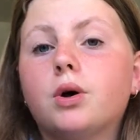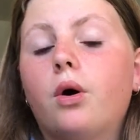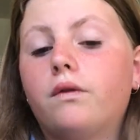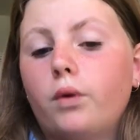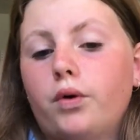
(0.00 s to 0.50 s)

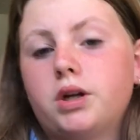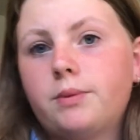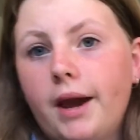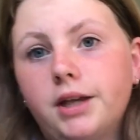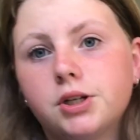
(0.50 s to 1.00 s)
of all those
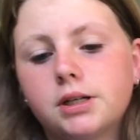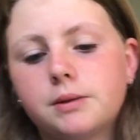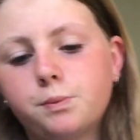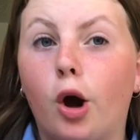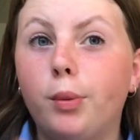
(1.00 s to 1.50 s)
pages.
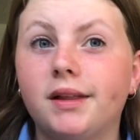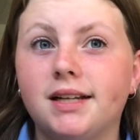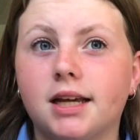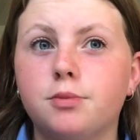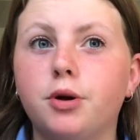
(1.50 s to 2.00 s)
Open the
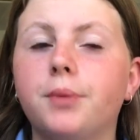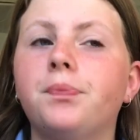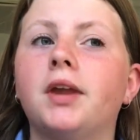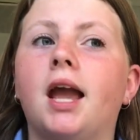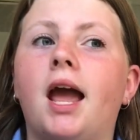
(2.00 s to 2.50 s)
textbook
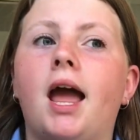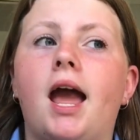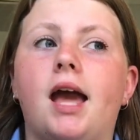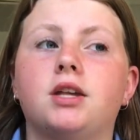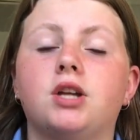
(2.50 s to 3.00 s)

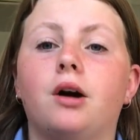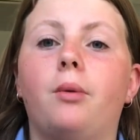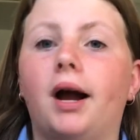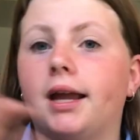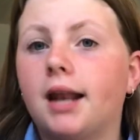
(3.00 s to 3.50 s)

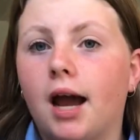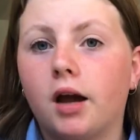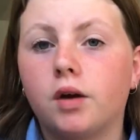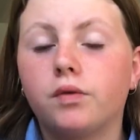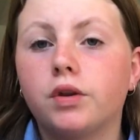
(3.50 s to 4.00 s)
so I can
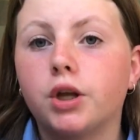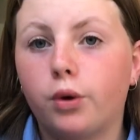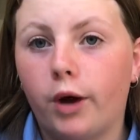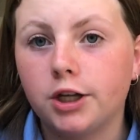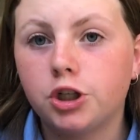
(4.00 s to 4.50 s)
have the
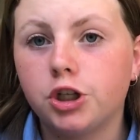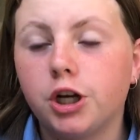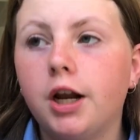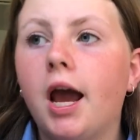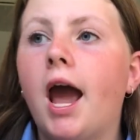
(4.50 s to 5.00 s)

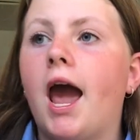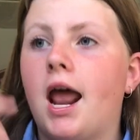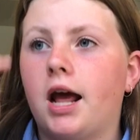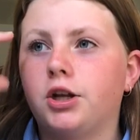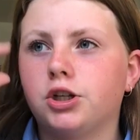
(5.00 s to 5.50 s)
question
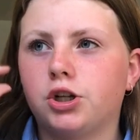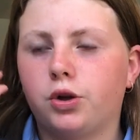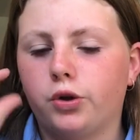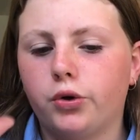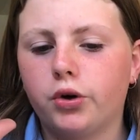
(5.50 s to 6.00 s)
and I
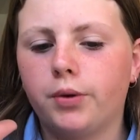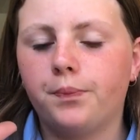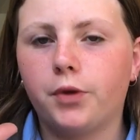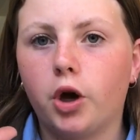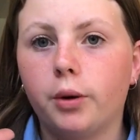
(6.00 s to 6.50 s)
just look
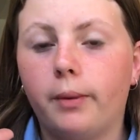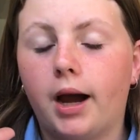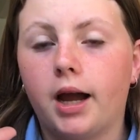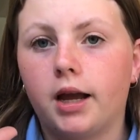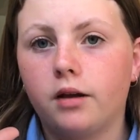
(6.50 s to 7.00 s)
on
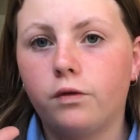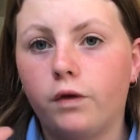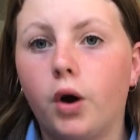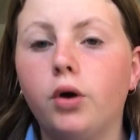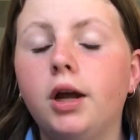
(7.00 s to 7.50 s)
my
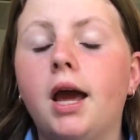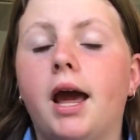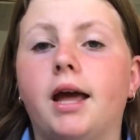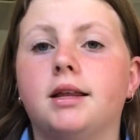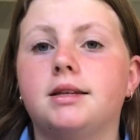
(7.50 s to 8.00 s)
phone
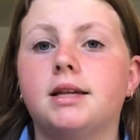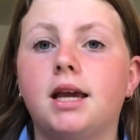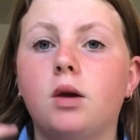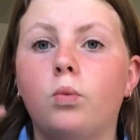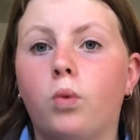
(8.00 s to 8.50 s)
and
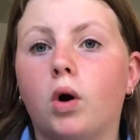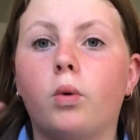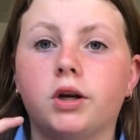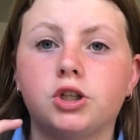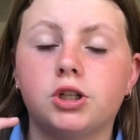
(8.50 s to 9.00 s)
see what
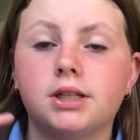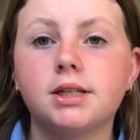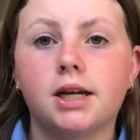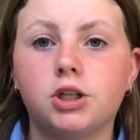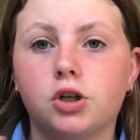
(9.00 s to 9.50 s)
questions
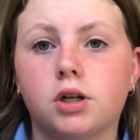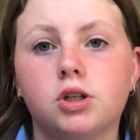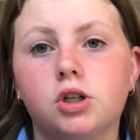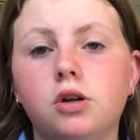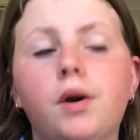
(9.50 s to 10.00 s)
the teacher got
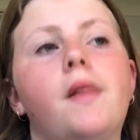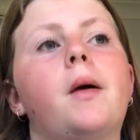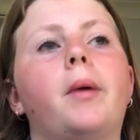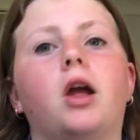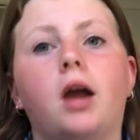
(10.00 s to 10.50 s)
us to do.
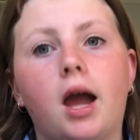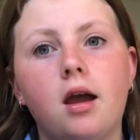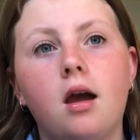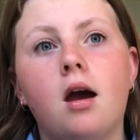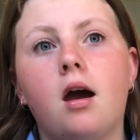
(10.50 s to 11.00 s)
And I'm like, okay,